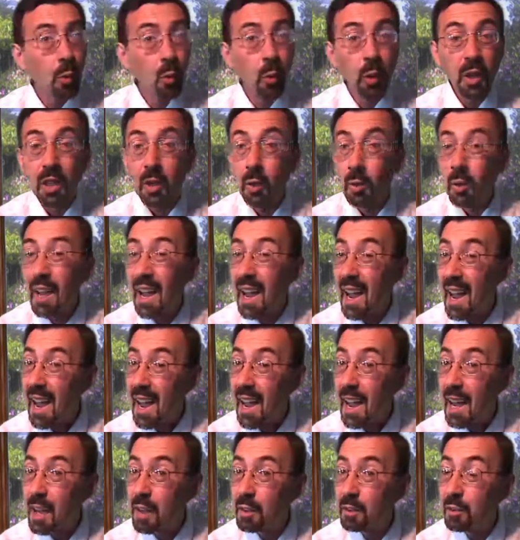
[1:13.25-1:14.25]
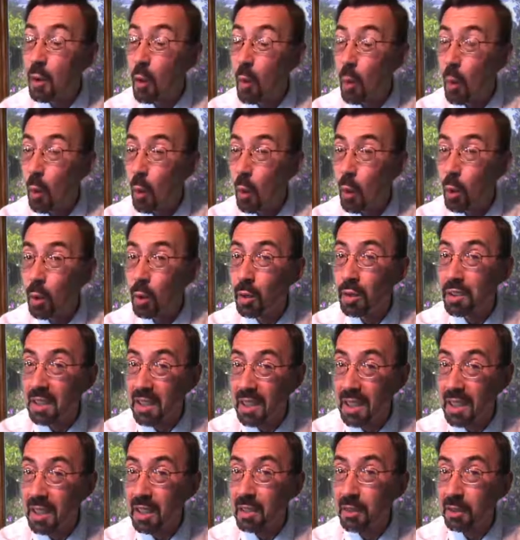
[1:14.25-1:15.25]
We don't have or
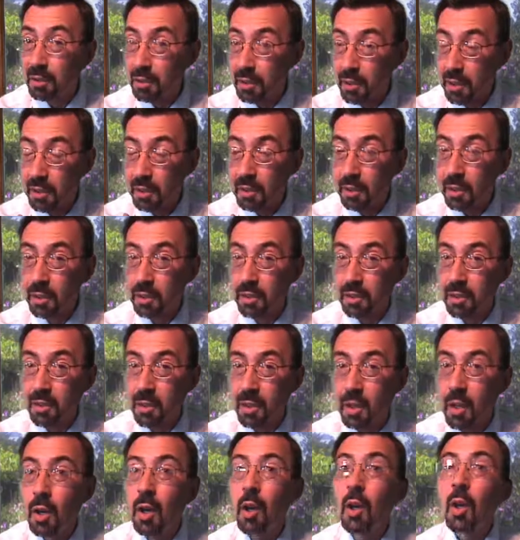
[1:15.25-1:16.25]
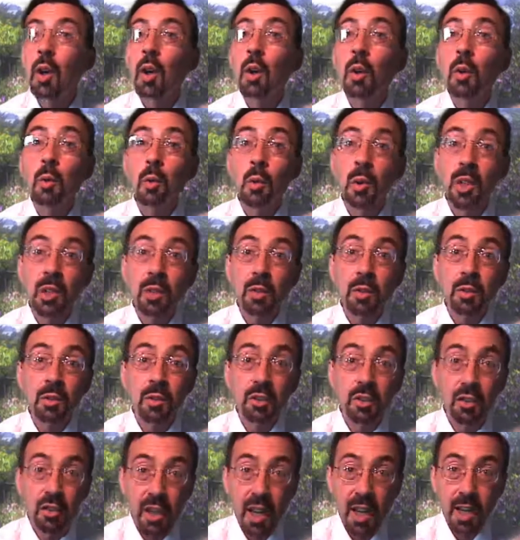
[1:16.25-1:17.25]
need filters. We use
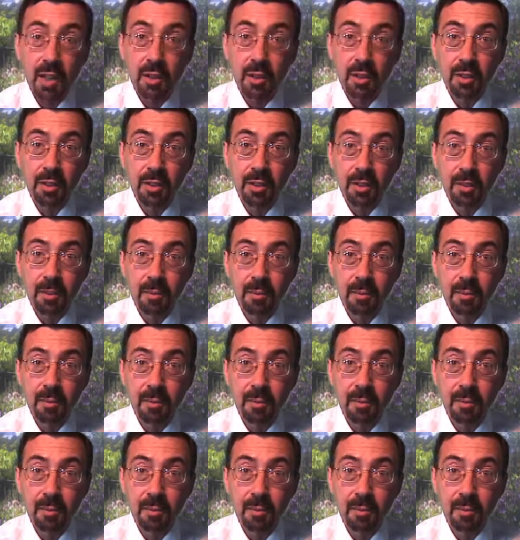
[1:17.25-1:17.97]
channels.